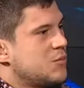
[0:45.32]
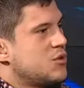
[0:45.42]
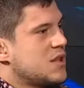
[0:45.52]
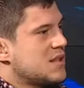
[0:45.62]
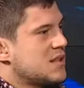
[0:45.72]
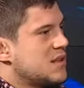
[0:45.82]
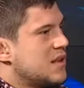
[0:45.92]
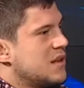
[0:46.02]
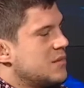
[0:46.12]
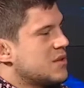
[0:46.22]
time you tested
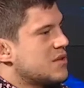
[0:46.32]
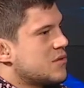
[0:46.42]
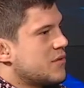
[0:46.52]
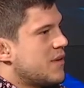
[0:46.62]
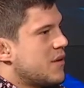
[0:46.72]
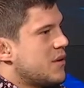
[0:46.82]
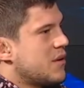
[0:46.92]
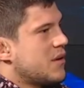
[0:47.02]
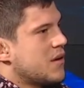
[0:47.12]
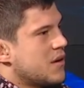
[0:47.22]
the limits of
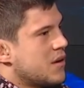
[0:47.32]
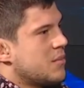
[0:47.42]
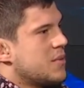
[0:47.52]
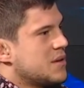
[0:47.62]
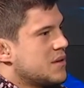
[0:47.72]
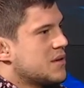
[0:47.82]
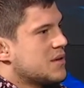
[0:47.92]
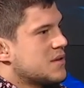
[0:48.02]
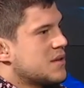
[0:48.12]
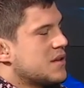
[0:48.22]
our
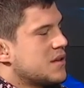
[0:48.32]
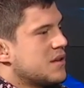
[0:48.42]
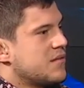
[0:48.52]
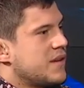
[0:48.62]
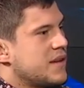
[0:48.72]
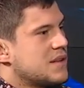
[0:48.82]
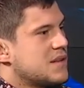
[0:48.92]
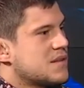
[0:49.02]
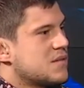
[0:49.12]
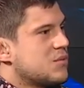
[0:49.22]
competitors here and
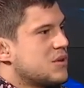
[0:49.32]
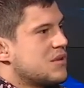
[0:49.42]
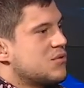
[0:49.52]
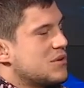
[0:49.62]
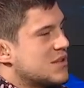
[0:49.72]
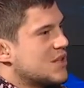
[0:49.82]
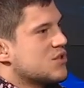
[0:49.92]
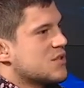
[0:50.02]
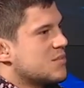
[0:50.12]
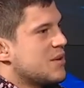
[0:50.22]
fighters with three
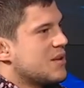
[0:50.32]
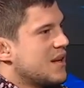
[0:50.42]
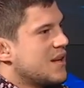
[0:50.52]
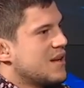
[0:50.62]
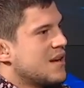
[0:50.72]
sessions per day.